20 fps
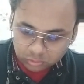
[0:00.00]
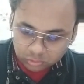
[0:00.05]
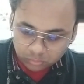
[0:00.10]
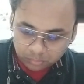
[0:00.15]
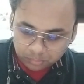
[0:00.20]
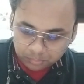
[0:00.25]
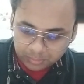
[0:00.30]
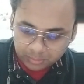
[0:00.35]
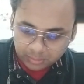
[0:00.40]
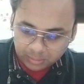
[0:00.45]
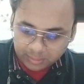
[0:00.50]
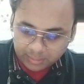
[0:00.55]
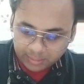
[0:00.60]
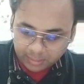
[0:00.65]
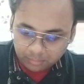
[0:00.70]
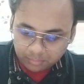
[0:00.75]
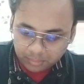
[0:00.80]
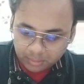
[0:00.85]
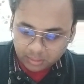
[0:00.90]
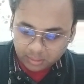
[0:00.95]
So B
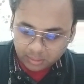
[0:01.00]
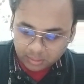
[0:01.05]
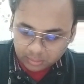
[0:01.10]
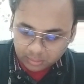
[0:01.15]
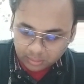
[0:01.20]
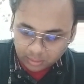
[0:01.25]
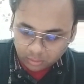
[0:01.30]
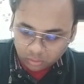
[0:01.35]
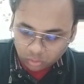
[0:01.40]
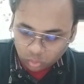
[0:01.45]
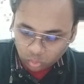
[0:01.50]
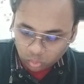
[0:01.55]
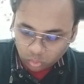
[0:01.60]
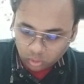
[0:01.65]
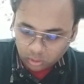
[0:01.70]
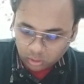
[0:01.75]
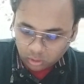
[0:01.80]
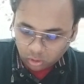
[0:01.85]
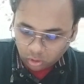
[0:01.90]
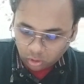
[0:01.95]
can be either
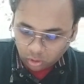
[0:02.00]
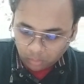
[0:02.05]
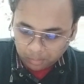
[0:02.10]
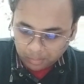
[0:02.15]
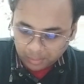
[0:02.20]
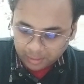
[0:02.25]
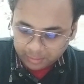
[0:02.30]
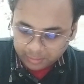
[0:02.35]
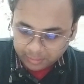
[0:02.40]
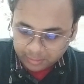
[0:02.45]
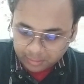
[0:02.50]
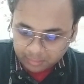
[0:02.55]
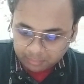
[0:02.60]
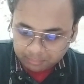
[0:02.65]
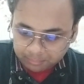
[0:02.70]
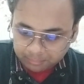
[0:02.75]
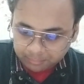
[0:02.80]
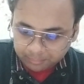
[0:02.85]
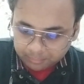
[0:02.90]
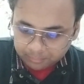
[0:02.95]
gold or
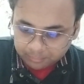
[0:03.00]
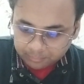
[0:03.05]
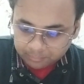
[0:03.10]
platinum.